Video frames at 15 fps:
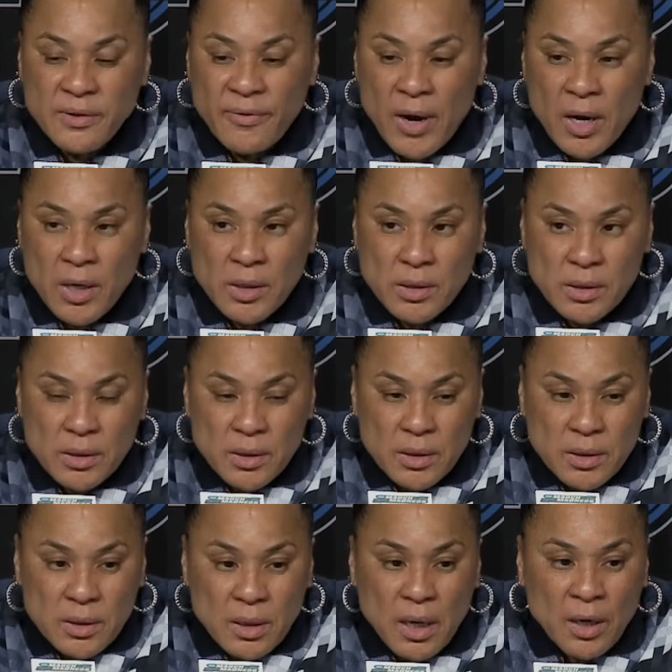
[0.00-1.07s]
of
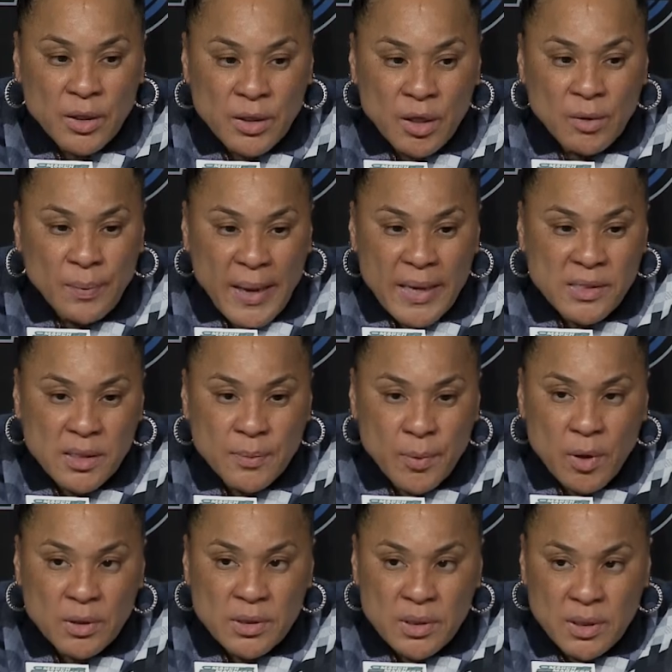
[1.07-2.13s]
our young
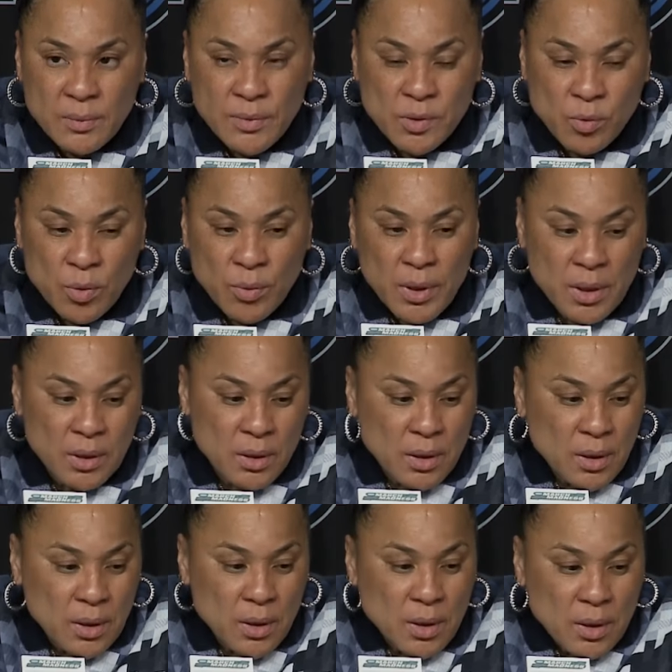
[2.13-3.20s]
basketball team is when
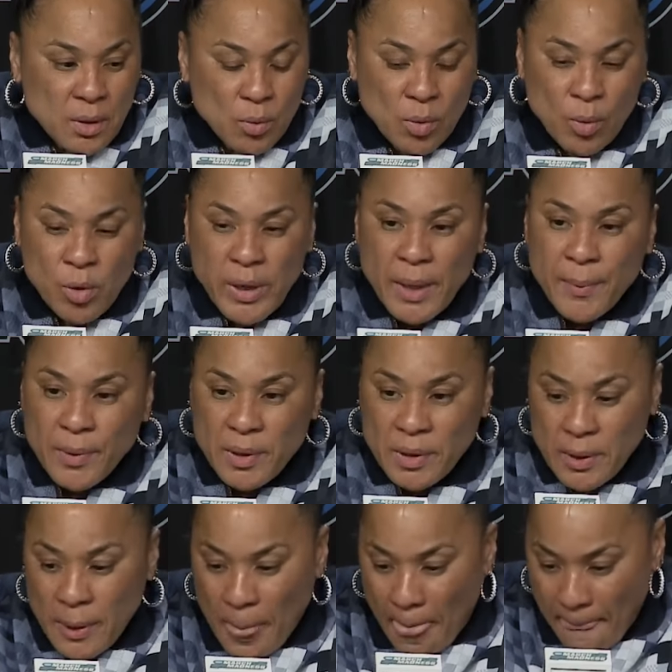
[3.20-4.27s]
we're able
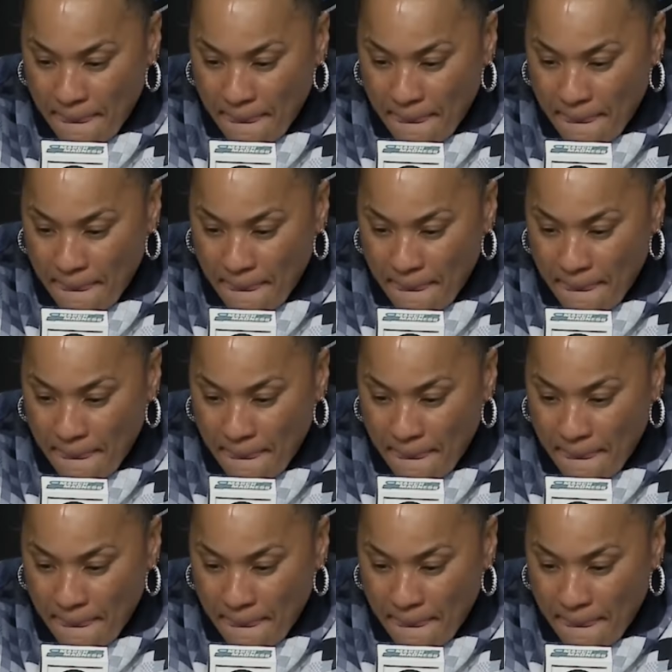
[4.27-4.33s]
to